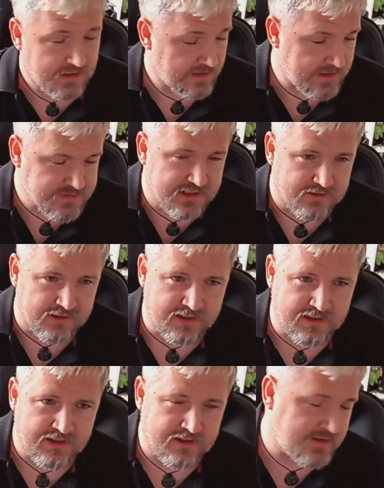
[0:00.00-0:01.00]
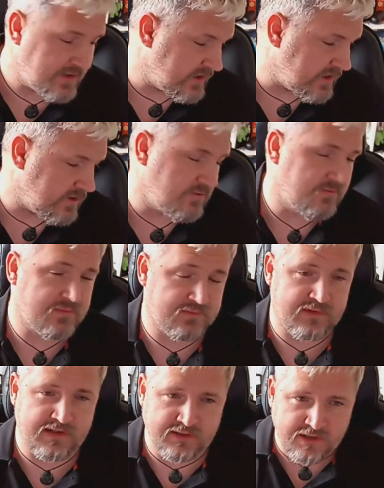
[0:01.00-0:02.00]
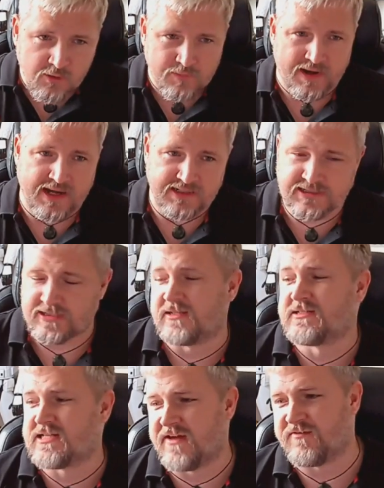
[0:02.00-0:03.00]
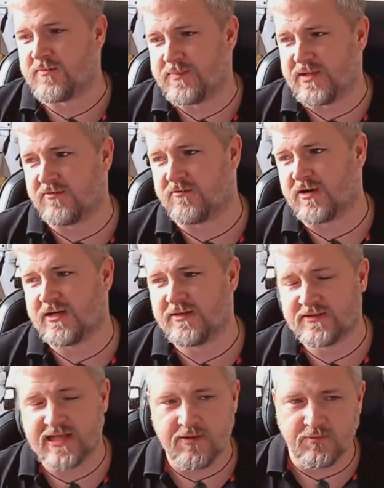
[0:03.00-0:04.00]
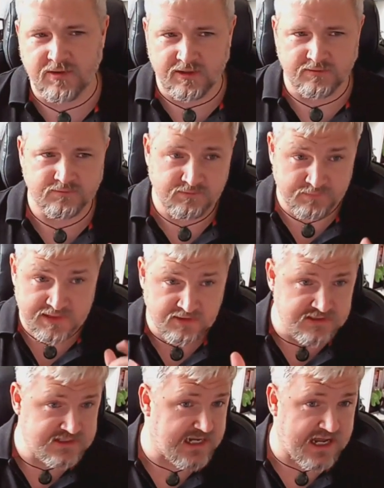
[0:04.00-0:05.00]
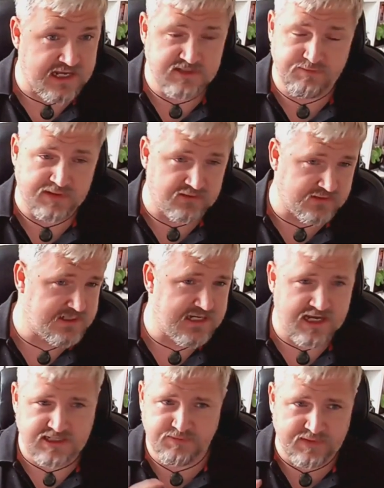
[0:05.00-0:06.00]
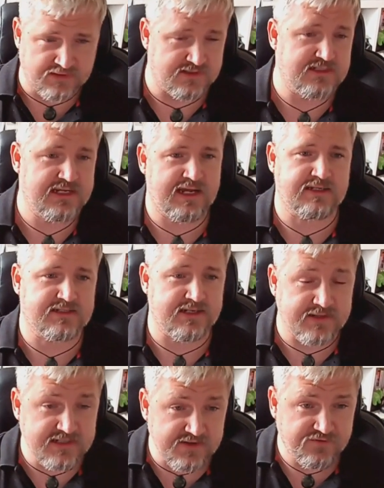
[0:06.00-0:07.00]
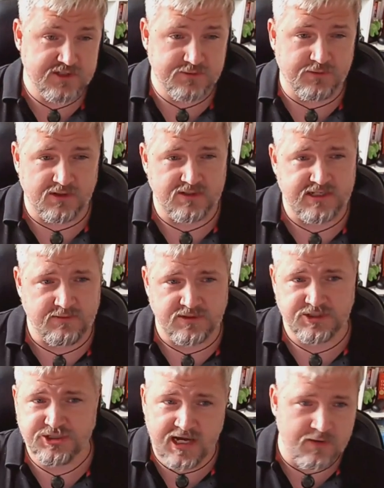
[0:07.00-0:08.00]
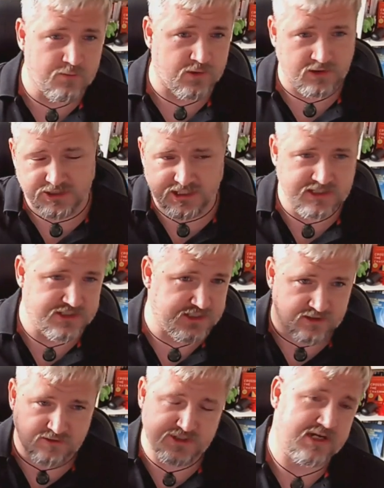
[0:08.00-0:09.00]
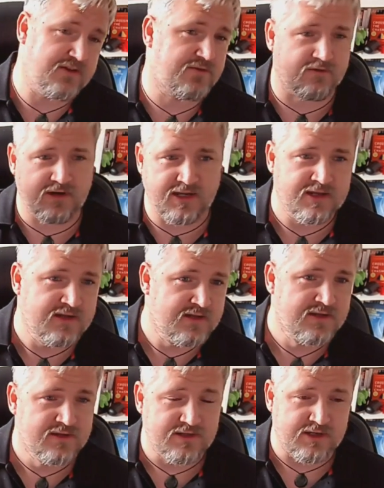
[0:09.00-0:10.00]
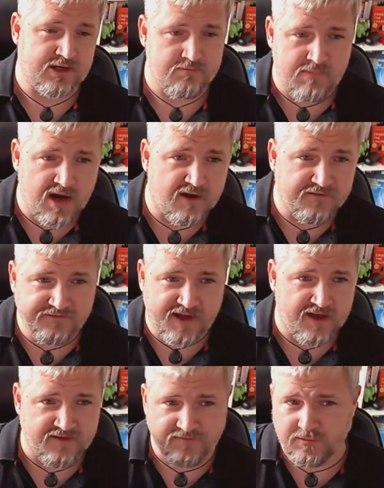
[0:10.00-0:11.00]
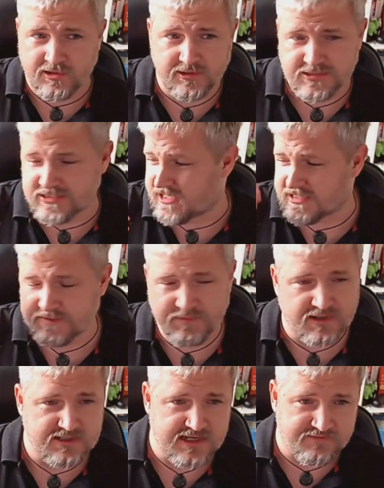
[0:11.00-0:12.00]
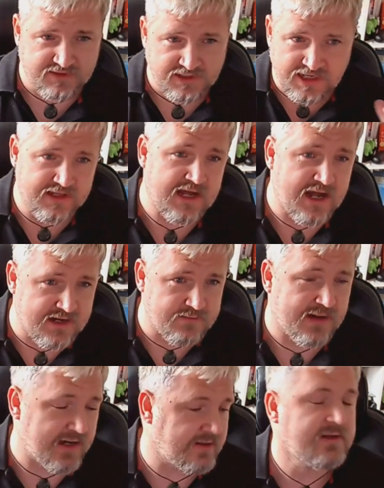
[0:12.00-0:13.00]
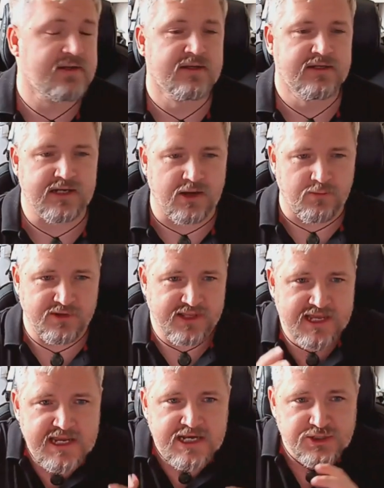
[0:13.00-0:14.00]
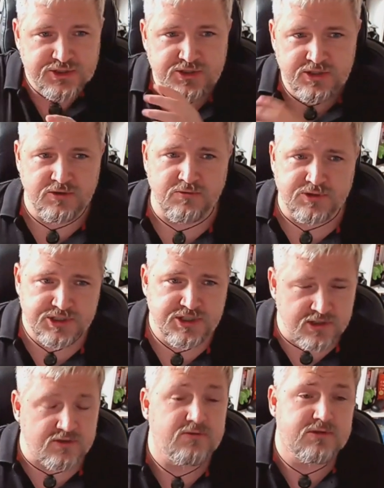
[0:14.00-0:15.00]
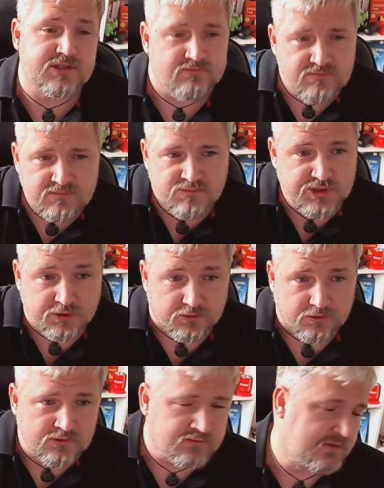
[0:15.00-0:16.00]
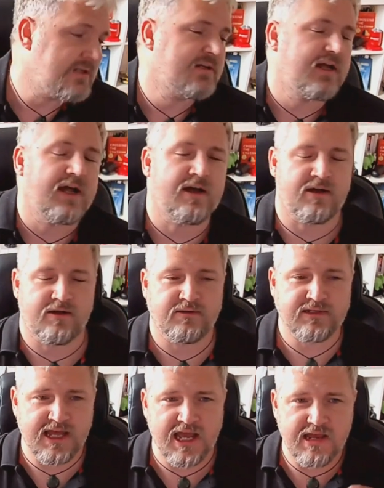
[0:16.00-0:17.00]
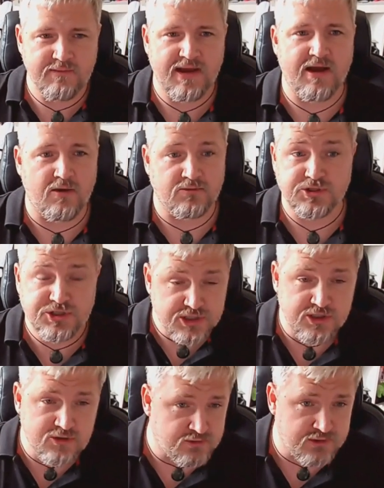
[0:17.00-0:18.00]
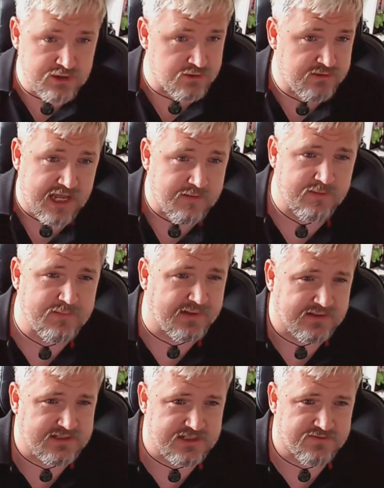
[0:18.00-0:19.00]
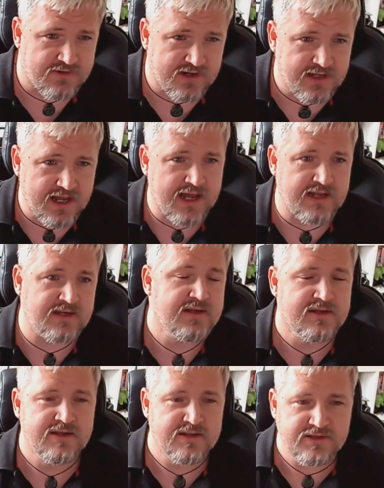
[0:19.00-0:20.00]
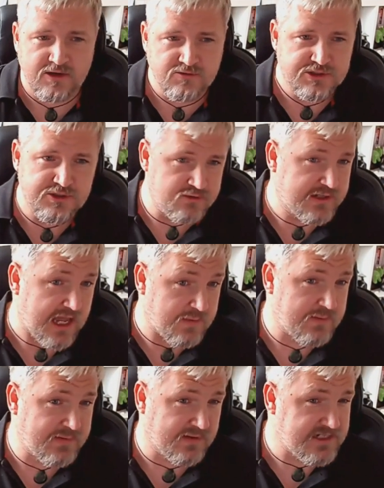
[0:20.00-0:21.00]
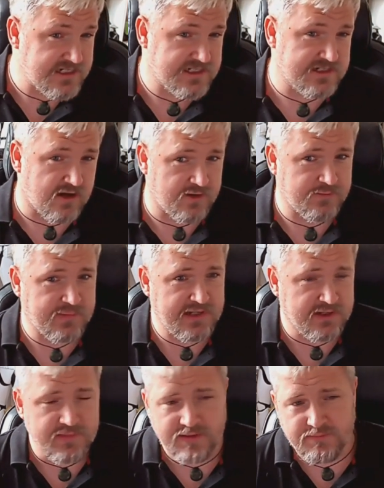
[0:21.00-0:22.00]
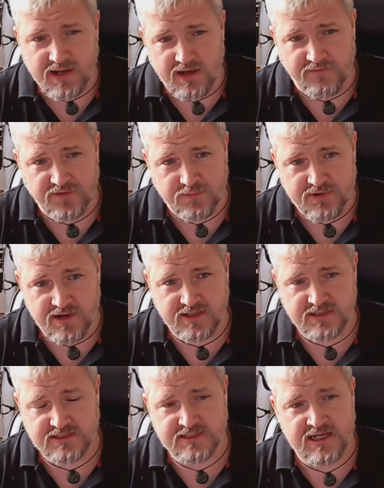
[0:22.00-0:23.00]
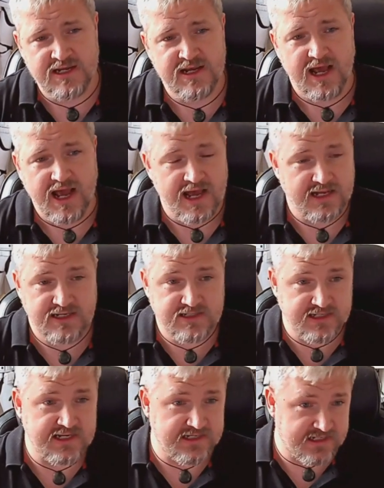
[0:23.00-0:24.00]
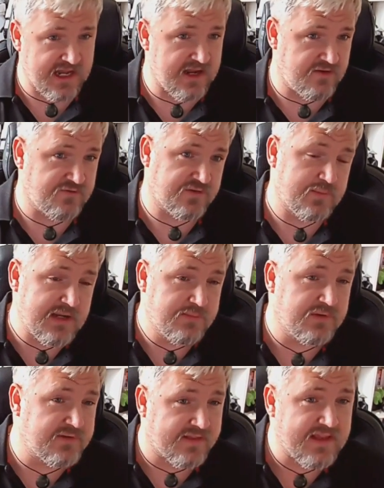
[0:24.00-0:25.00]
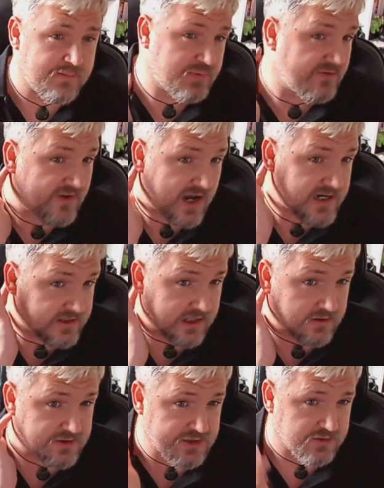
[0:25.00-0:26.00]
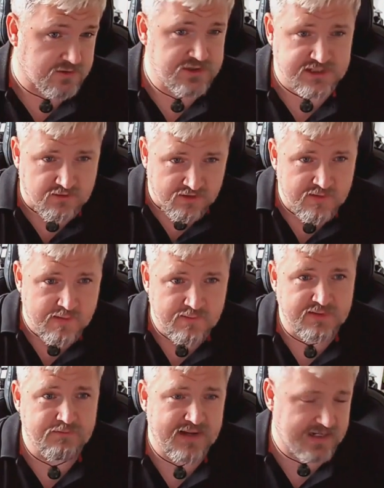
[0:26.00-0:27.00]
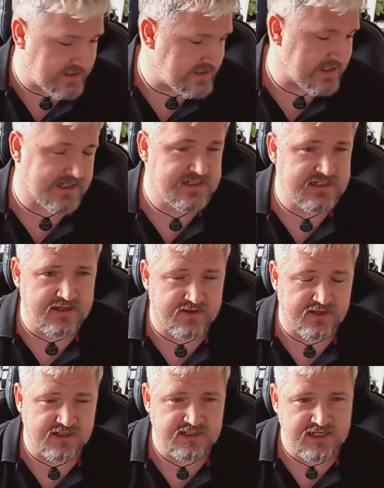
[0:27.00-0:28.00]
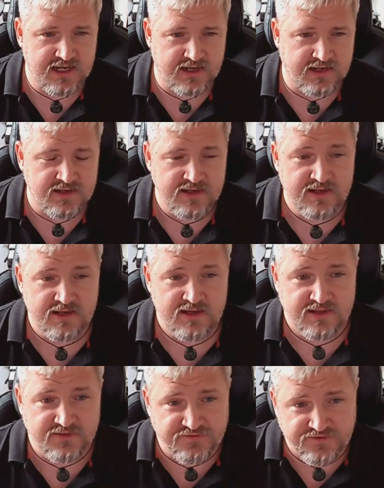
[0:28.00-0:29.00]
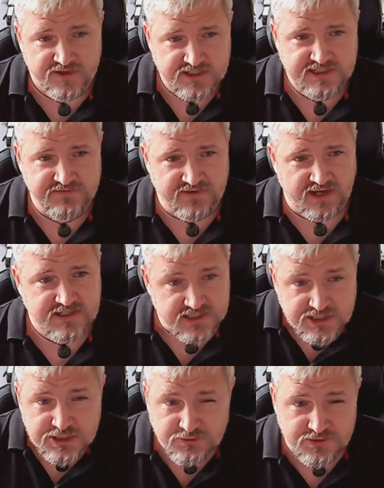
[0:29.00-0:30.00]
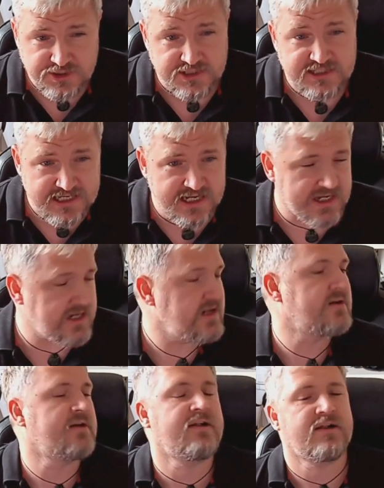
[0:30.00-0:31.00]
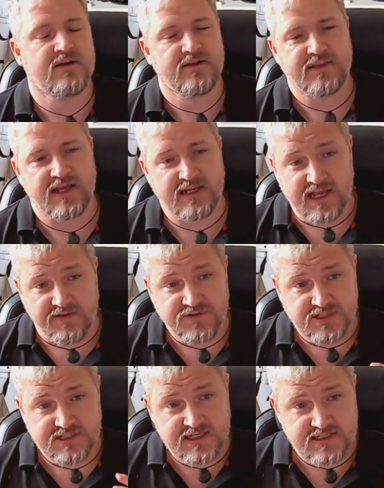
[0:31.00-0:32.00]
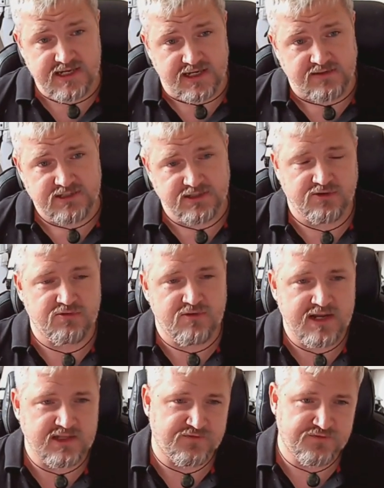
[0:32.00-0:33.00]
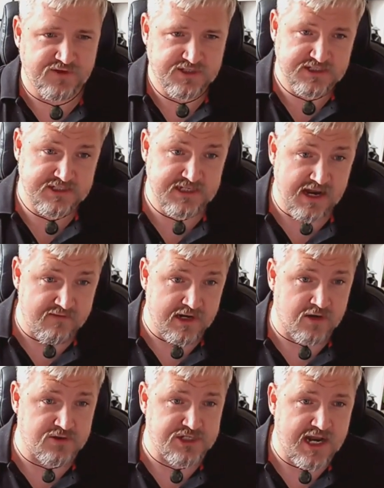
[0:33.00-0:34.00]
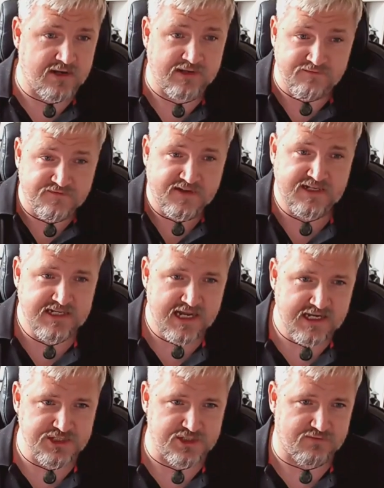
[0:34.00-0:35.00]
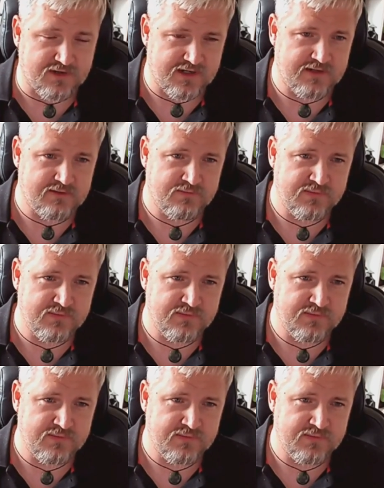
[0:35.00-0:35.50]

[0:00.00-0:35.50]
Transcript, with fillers: Absolutely, and you know, I go back to Dave and Bill. Right, they were build and test, build and test, build and test, and the difference was it was Gen one, Gen two, Gen three. You know, Mark five, Mark six, Mark seven, like Iron Man. You know, with each new suit tool uh, came out suit new capabilities, right? And those new capabilities started becoming part of the products and it gave the people that they provided those tools. So I remember back in 1938, the first device, the 200D, they gave to Disney to create the first stereo channel in Fantasia, right?